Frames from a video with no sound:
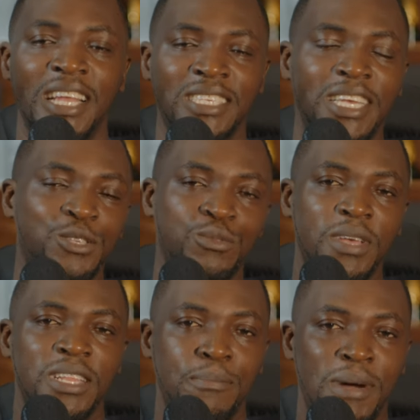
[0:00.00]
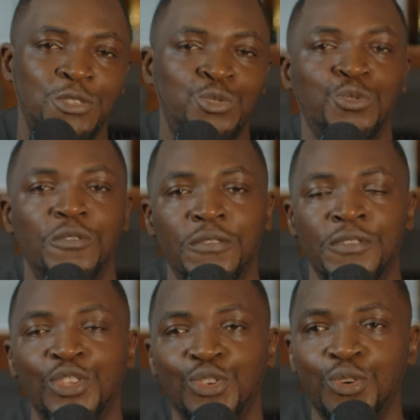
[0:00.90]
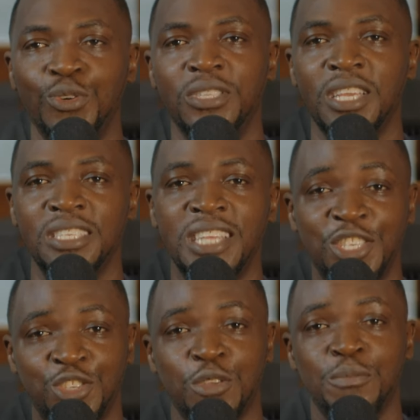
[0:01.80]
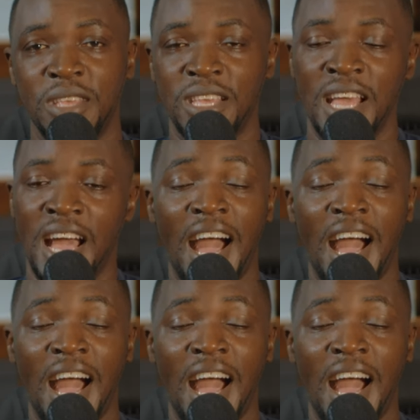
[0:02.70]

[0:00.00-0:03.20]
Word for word: I decided to make the part two of the video, things that shocked me.